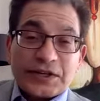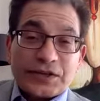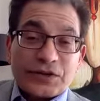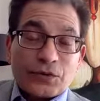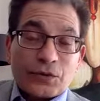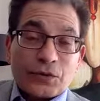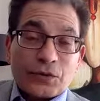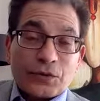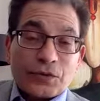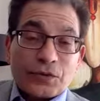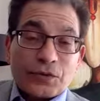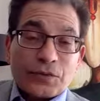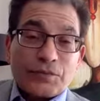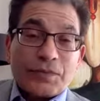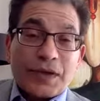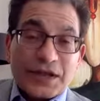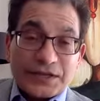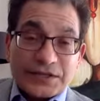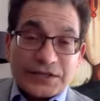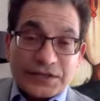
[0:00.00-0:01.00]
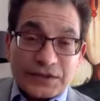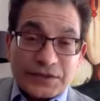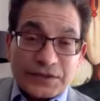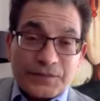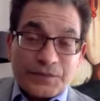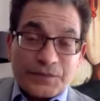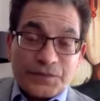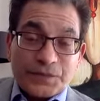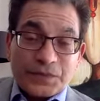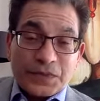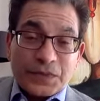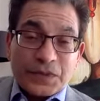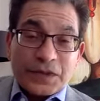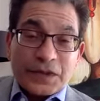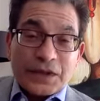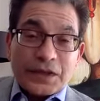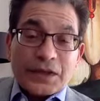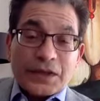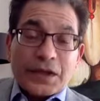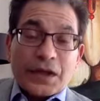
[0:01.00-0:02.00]
at all, but
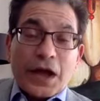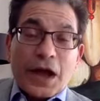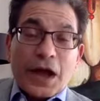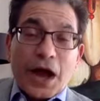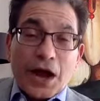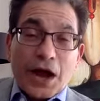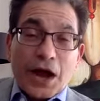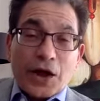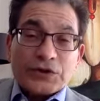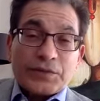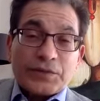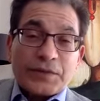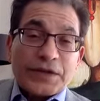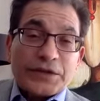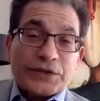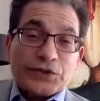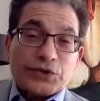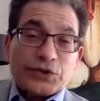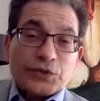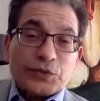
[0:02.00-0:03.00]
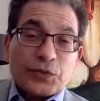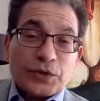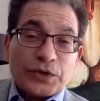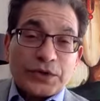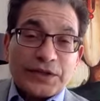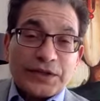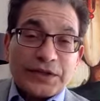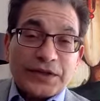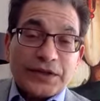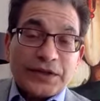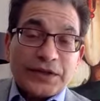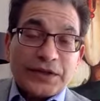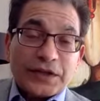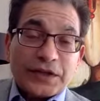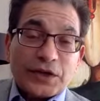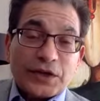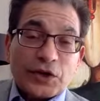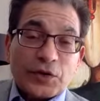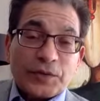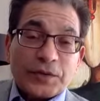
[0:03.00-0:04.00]
how she managed to bully the
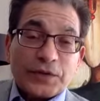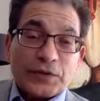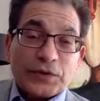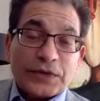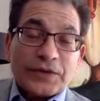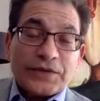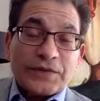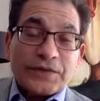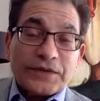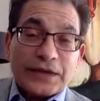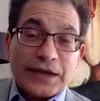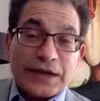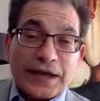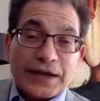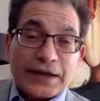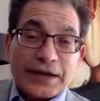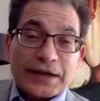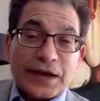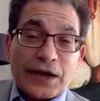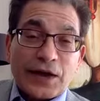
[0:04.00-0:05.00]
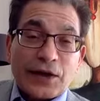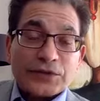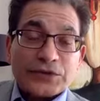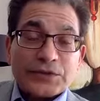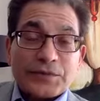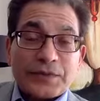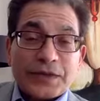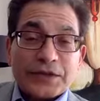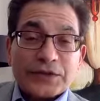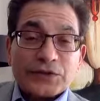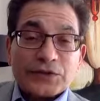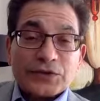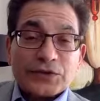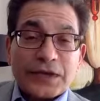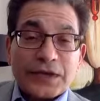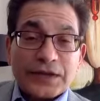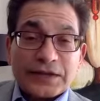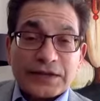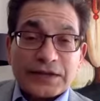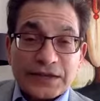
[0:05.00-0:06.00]
Indian government to give her land, how she managed to
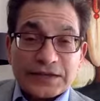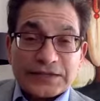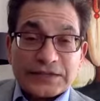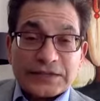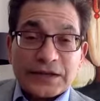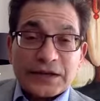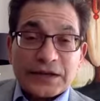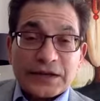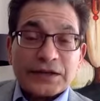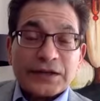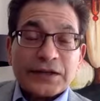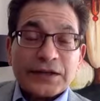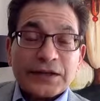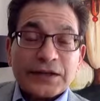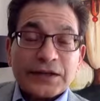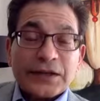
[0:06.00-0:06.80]
get things done,